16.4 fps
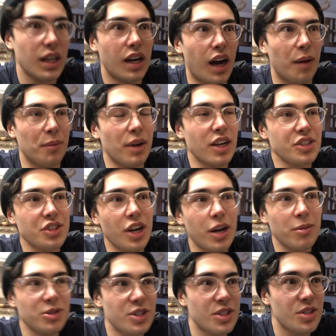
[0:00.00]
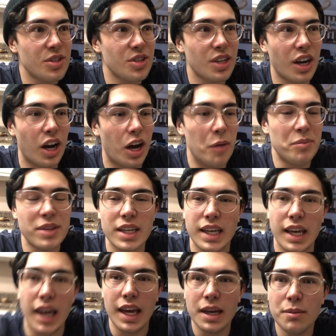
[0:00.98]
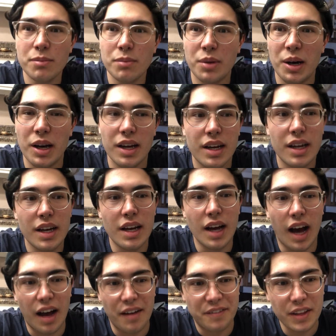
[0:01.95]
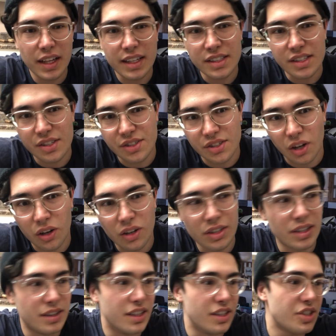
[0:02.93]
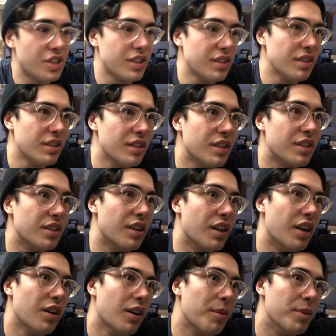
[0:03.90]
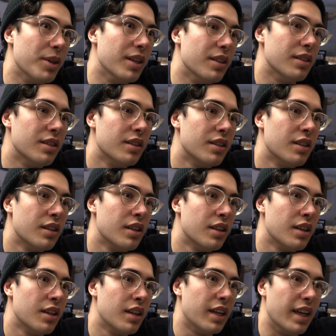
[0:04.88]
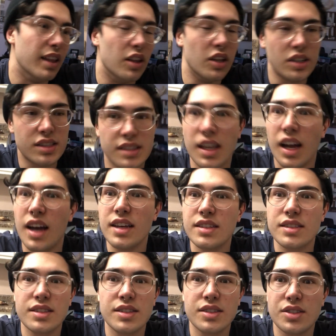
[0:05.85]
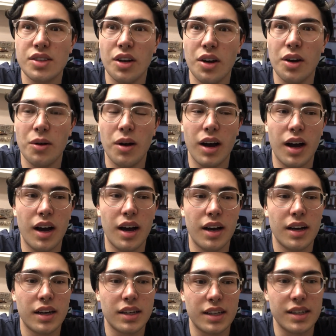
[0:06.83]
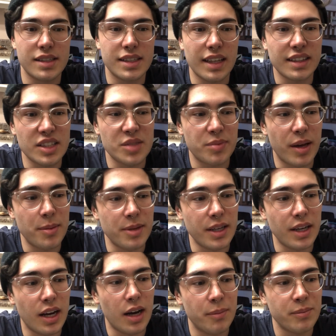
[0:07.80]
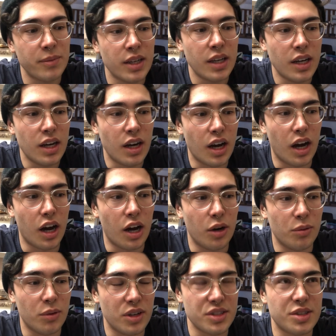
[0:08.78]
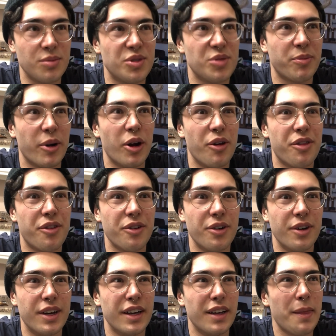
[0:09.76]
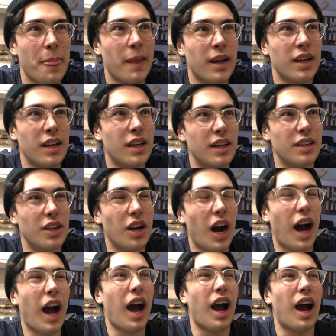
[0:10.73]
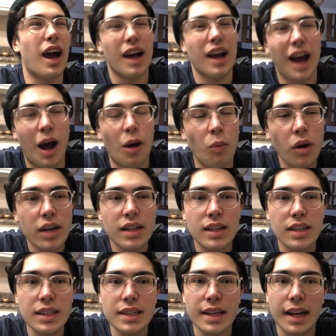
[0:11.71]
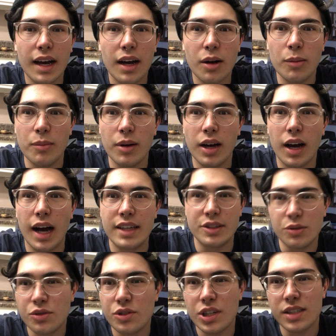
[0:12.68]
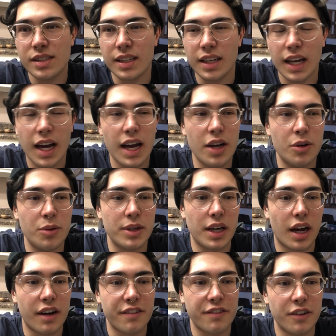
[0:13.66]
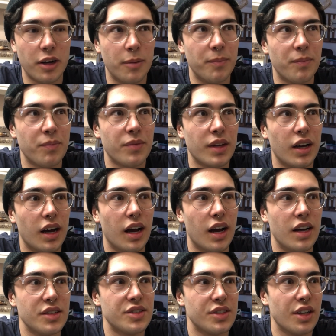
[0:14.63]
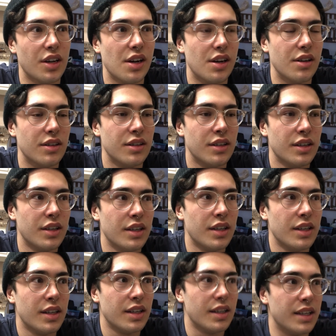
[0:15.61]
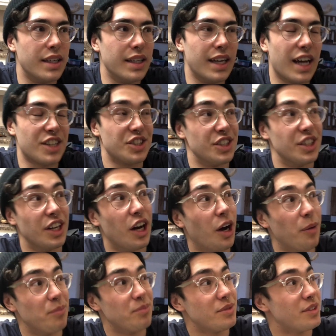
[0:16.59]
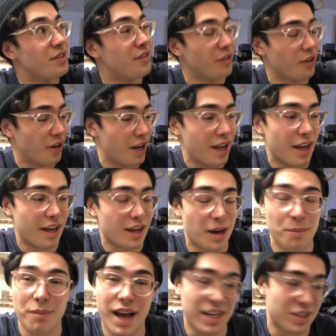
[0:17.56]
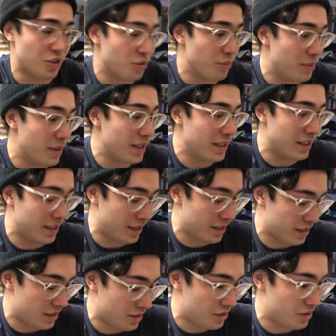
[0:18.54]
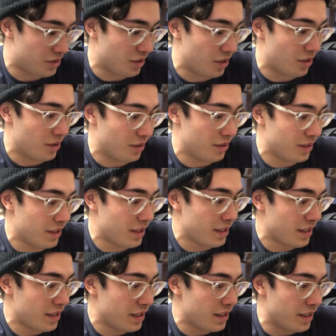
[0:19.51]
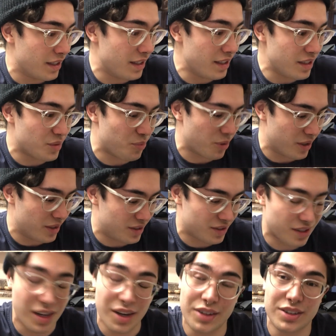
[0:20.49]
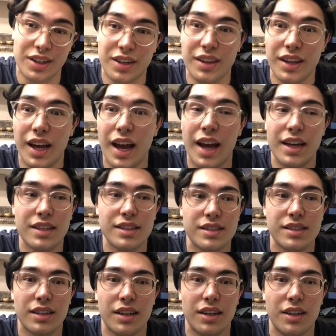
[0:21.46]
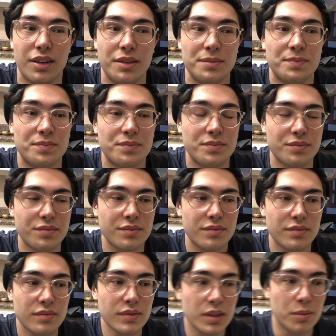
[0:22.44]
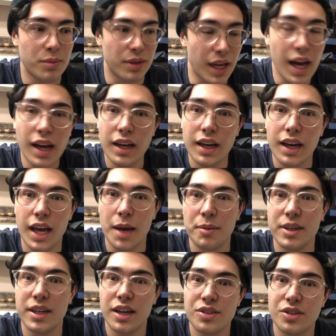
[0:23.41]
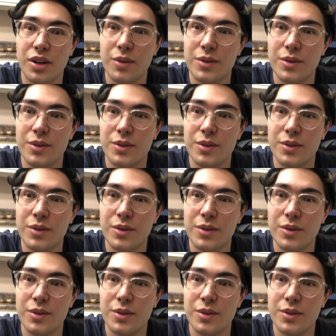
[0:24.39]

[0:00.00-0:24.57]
I'm not sure how much this is gonna up the game, but I feel like it's a solid addition, you know? I mean, it looks nice, so gonna set this baby up, run some Spro through it. You know, I want to clean it out, but I do trust the guy who we got it from. So he actually upped for a Mazzer Mini, so he's pretty stoked on that. So, but yeah, hand-me-downs are